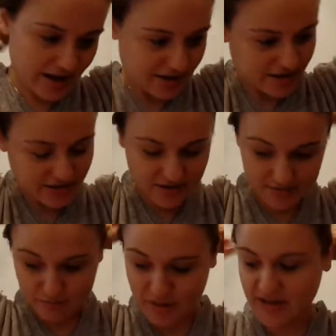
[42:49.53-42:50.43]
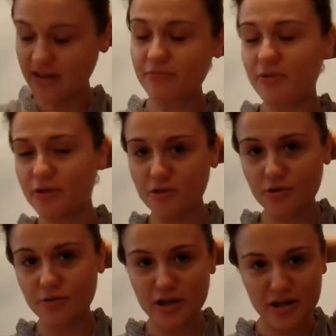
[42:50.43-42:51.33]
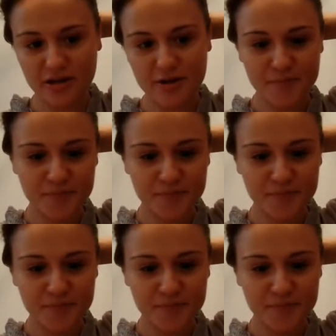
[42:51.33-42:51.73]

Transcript: like a mini reunion